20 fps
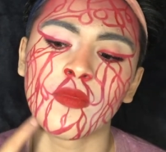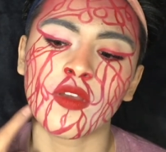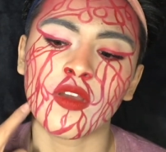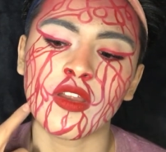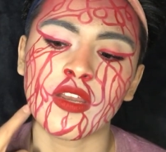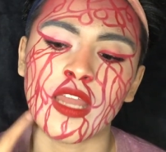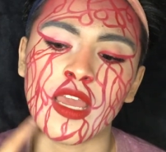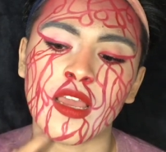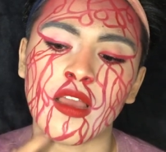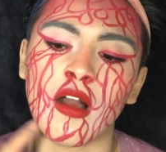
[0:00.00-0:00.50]

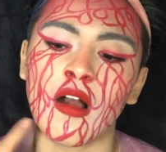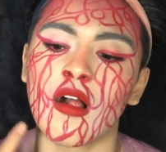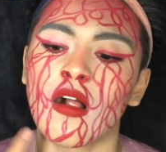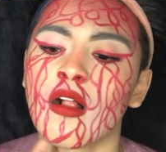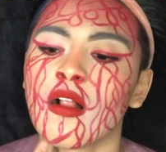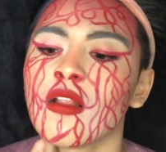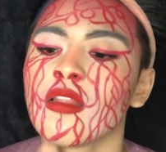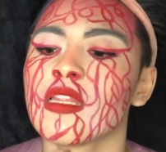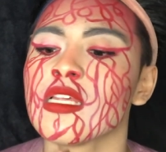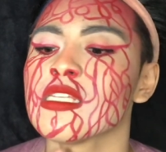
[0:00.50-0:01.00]
connect
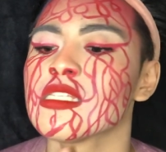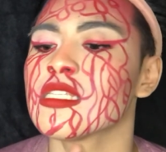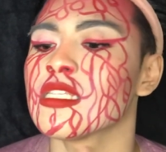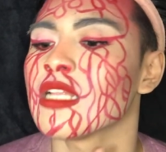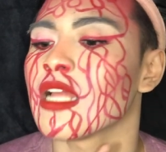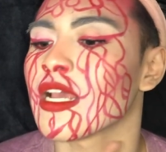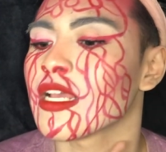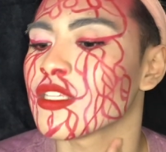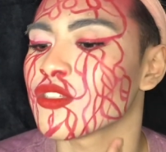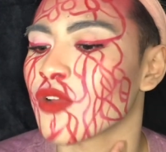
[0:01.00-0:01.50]
all these
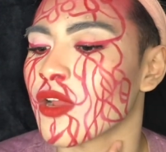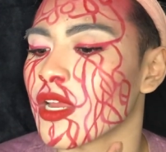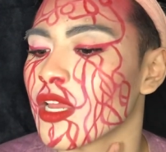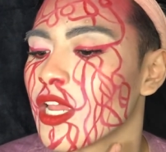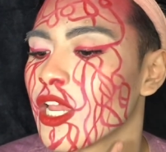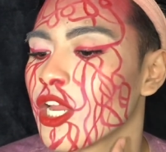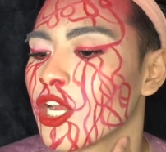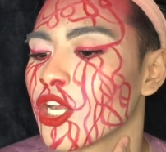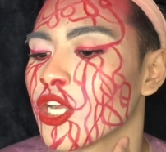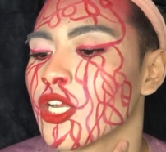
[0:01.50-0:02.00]
lines right
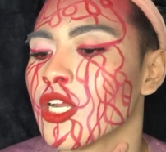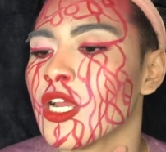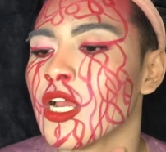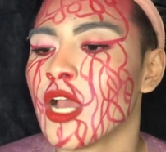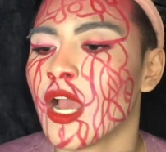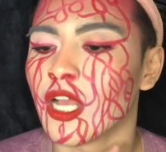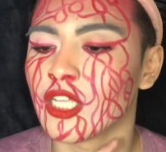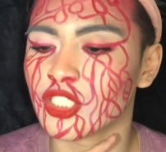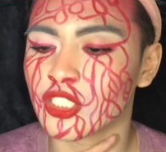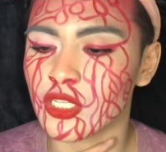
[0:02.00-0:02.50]
here
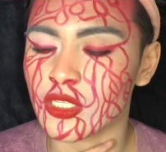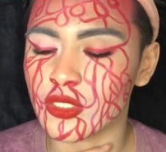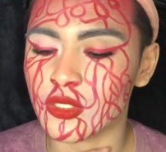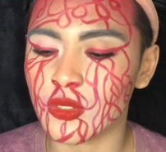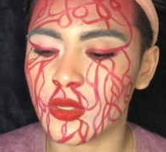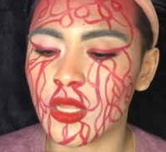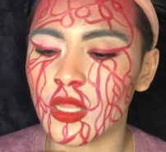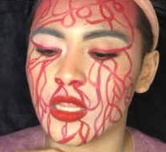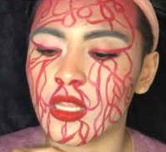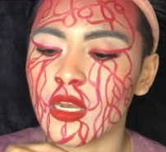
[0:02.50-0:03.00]
and just
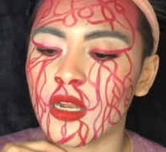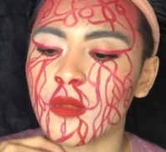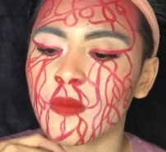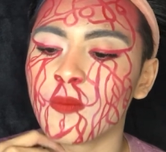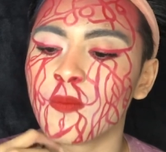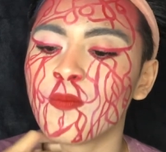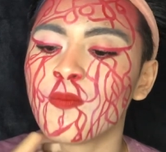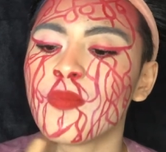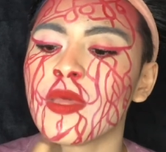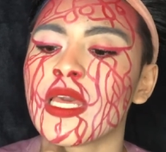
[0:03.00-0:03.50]
do a little
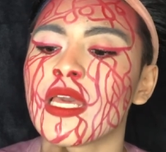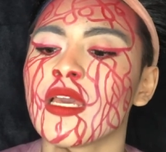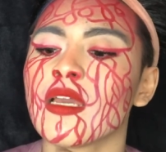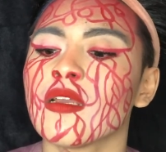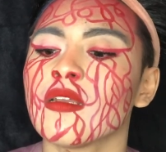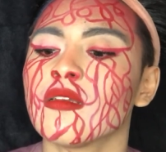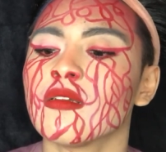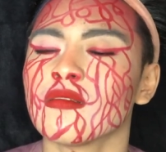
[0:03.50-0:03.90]
big,